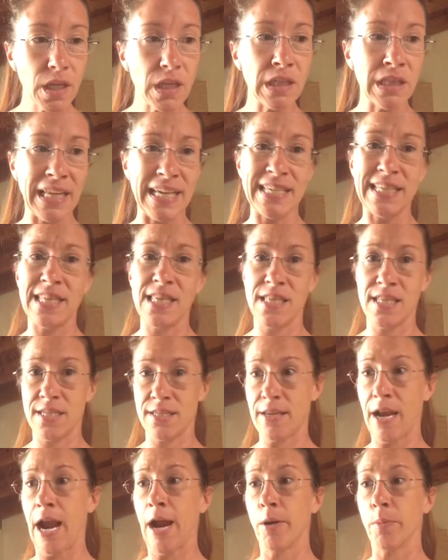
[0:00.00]
less than
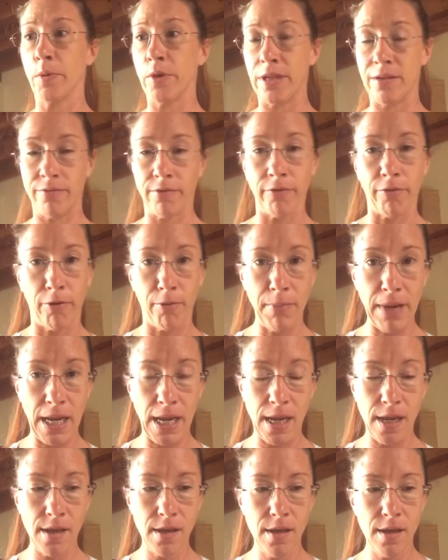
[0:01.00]
desirable even for
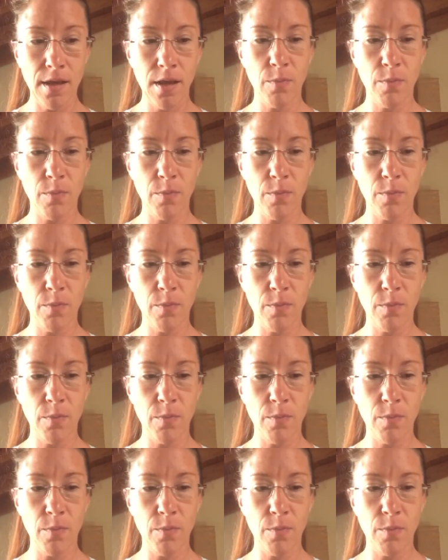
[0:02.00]
me,